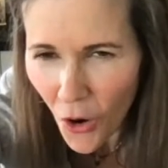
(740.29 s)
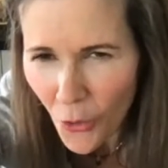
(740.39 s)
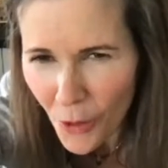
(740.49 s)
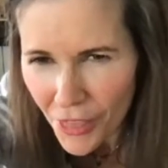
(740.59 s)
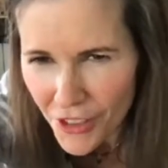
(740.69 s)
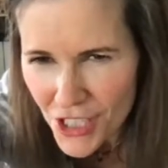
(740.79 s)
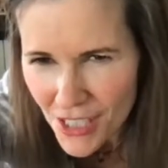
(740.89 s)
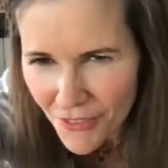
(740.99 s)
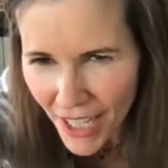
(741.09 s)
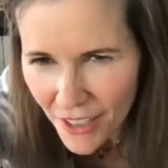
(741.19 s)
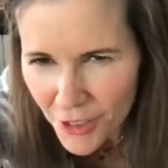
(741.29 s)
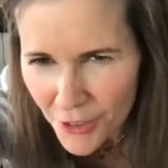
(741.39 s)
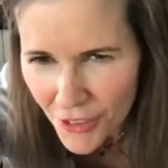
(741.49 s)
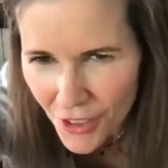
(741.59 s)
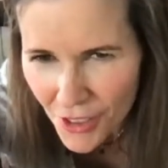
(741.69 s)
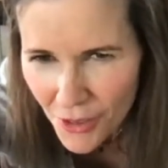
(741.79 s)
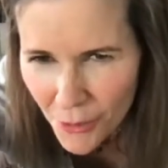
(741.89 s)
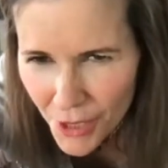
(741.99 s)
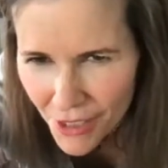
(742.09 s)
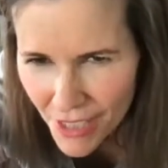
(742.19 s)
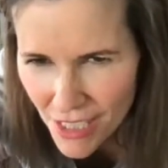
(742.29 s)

Oh, I thought you said Vancouver. Where